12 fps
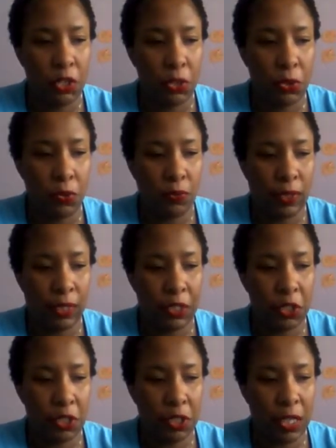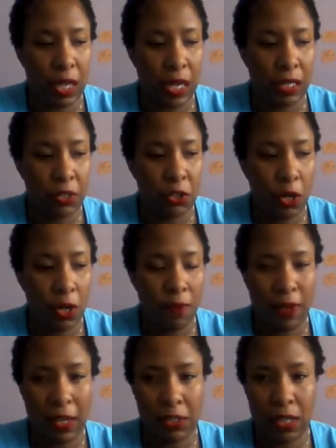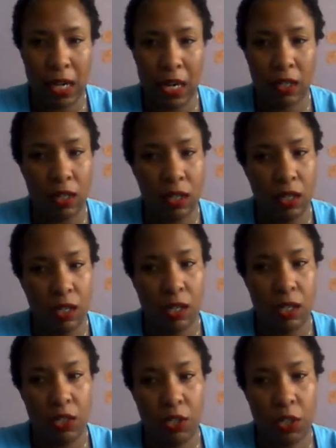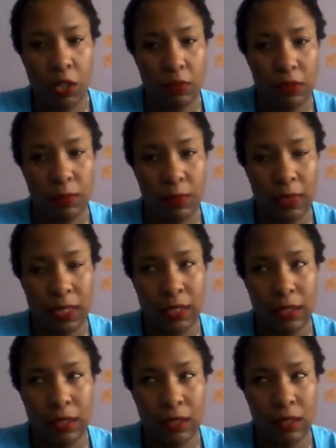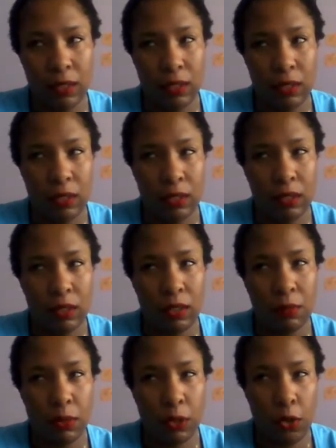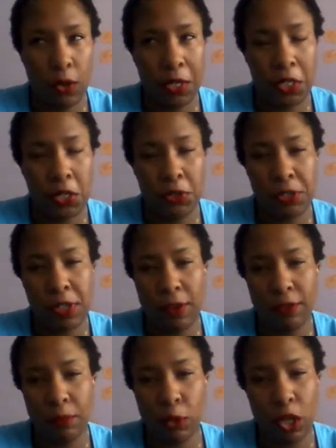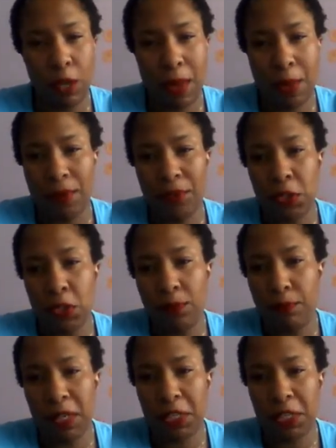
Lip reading: to really just start investing. You go from the employee to self-employed, maybe even to